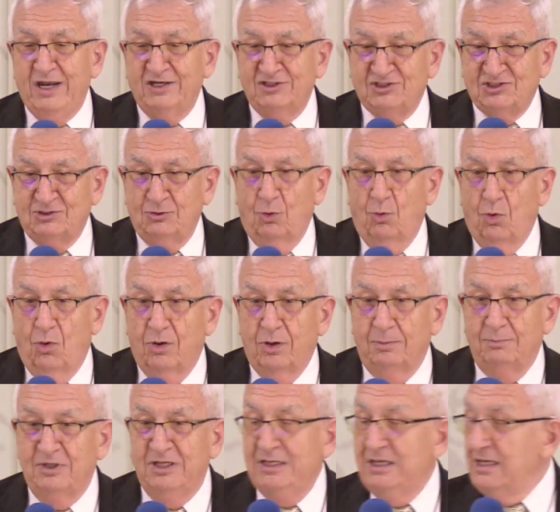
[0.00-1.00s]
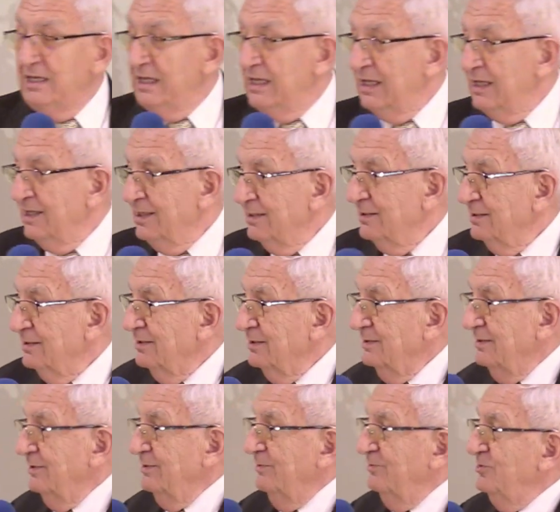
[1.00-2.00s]
And during the night,
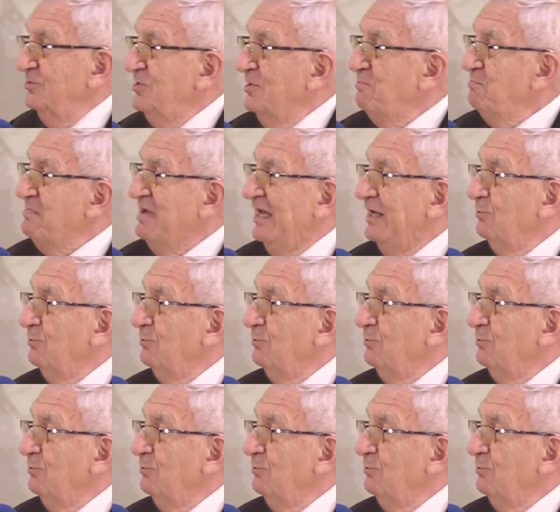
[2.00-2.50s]
when the